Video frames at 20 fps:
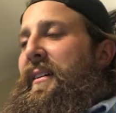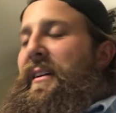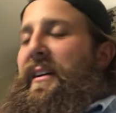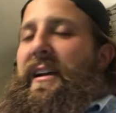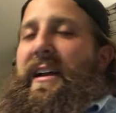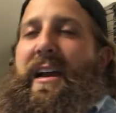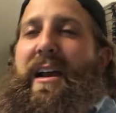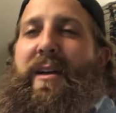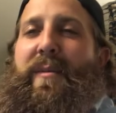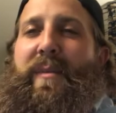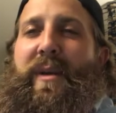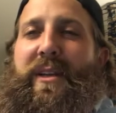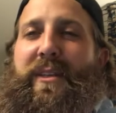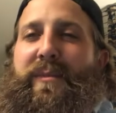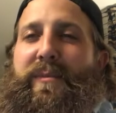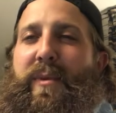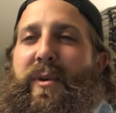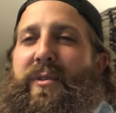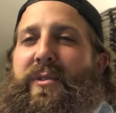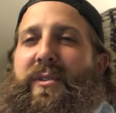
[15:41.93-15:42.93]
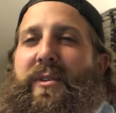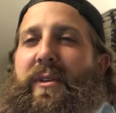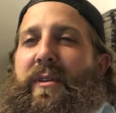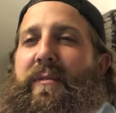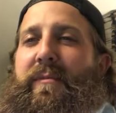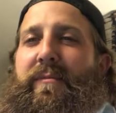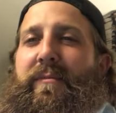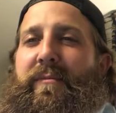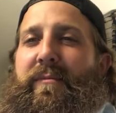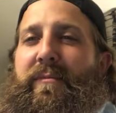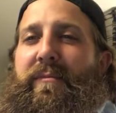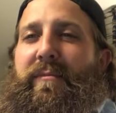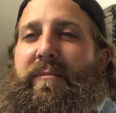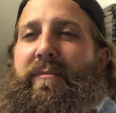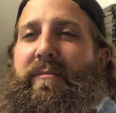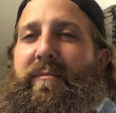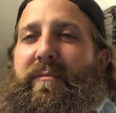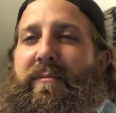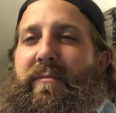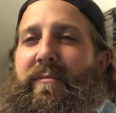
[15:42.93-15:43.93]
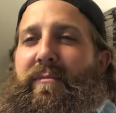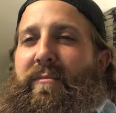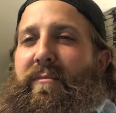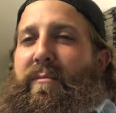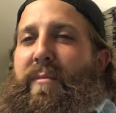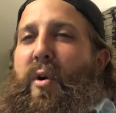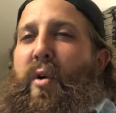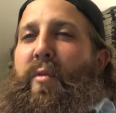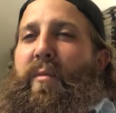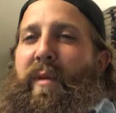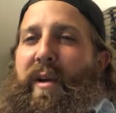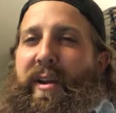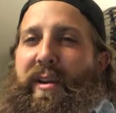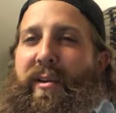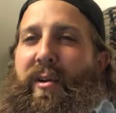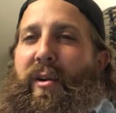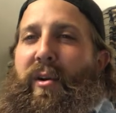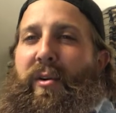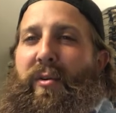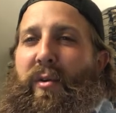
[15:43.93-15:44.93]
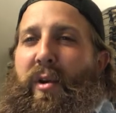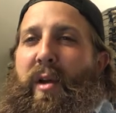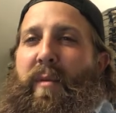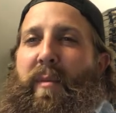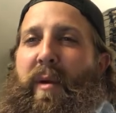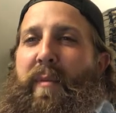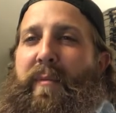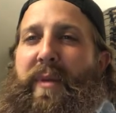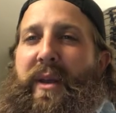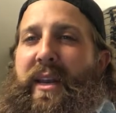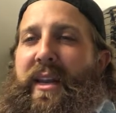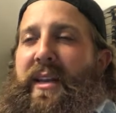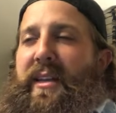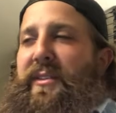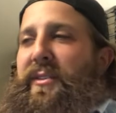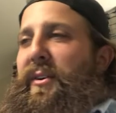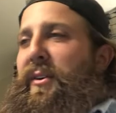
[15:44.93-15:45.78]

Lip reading: how am I supposed to mow my yard around my bees?